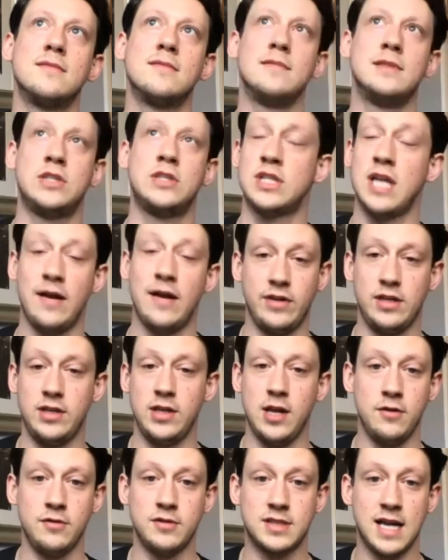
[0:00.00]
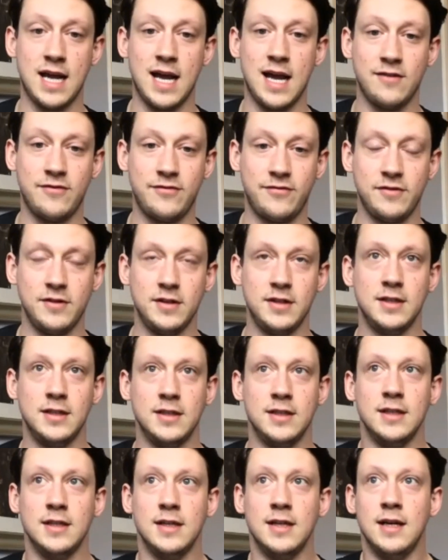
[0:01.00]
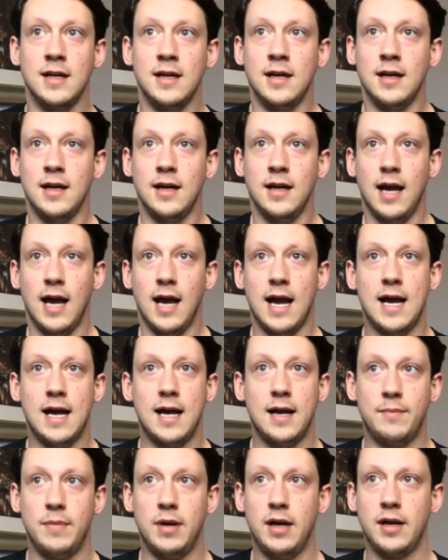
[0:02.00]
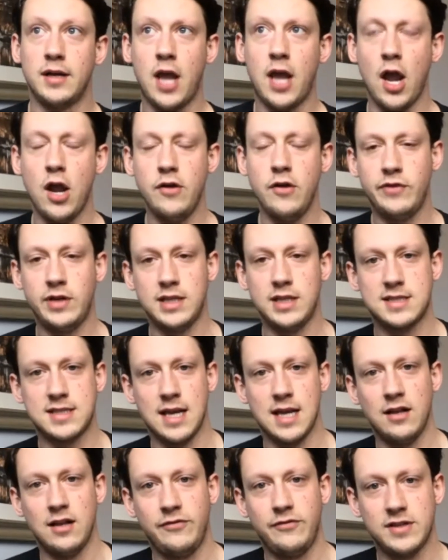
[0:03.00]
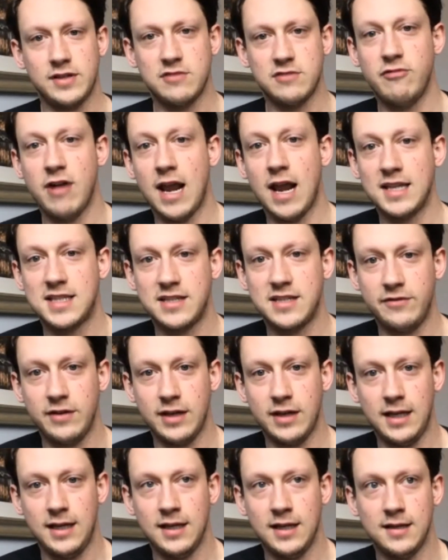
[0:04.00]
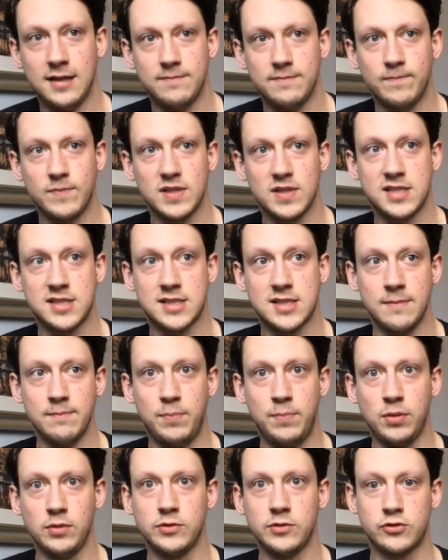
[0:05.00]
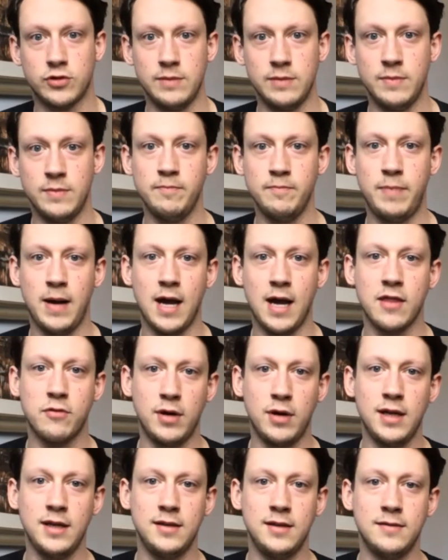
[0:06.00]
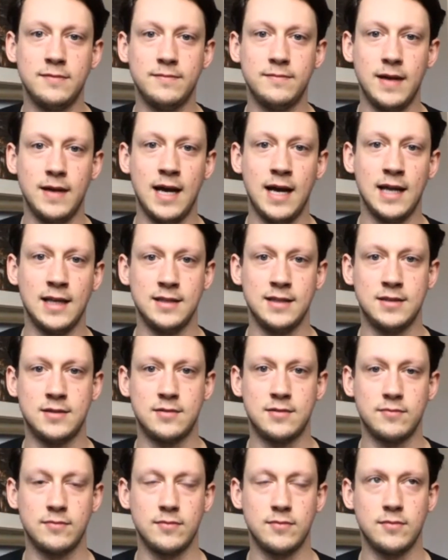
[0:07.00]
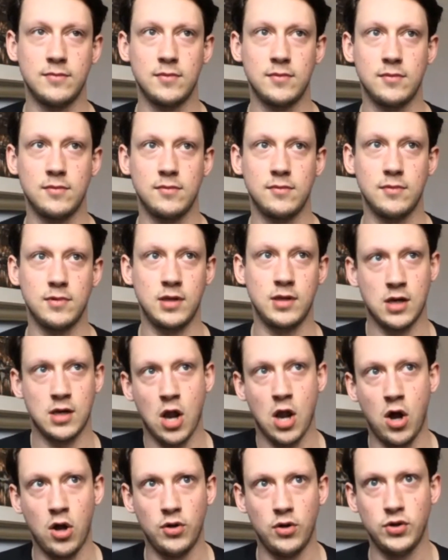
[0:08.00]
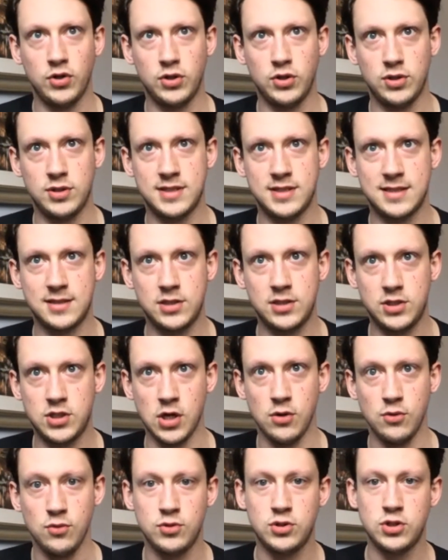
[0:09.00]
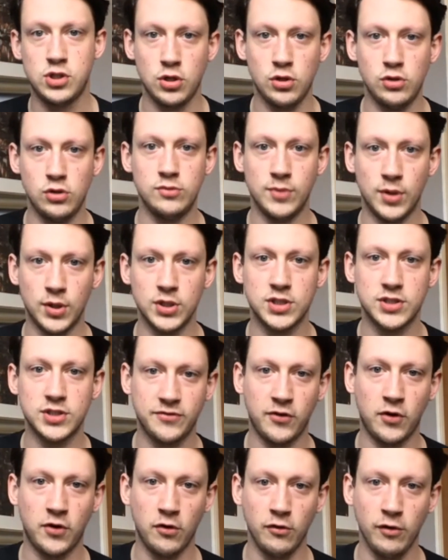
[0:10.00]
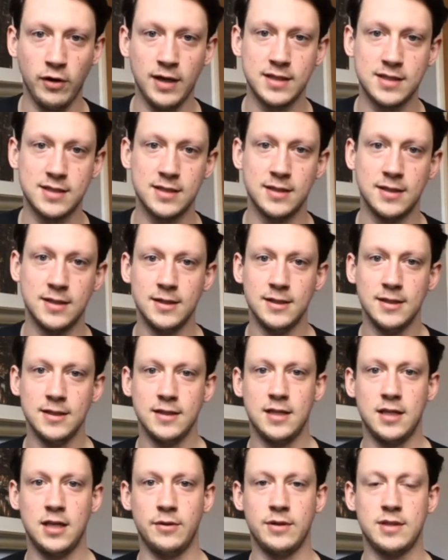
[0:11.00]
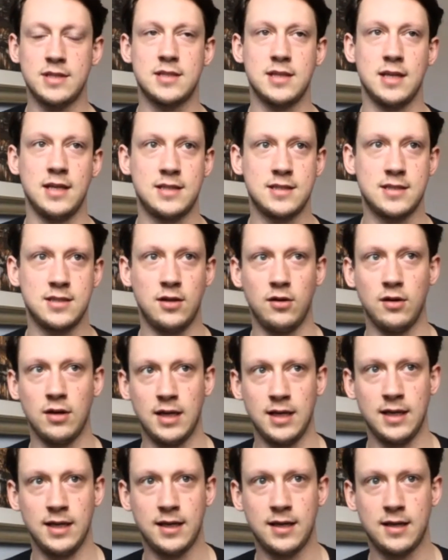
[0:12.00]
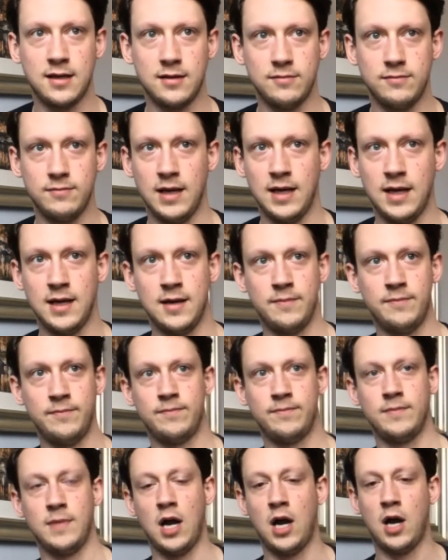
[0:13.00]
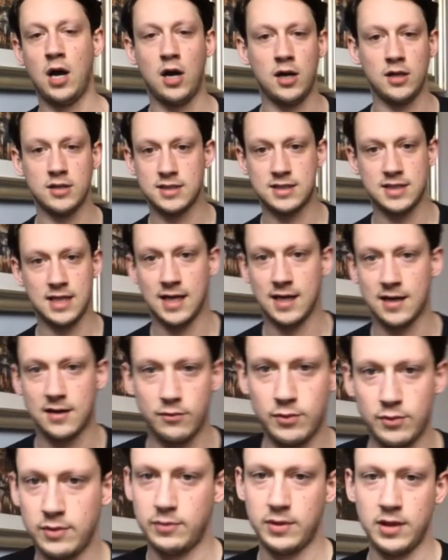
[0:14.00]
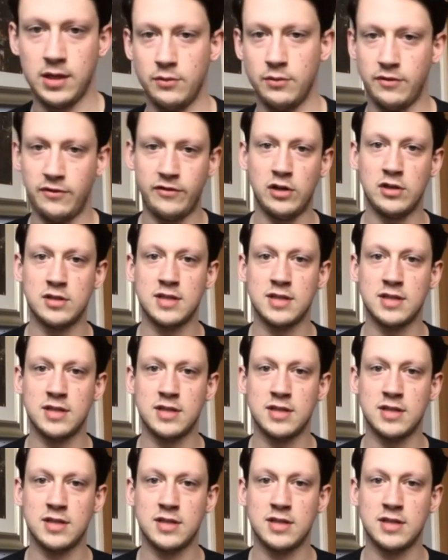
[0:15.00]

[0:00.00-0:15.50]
just having no staff. COVID itself is a relatively simple treatment pathway, and you can't do too much for it. It's not like a heart attack. We've used that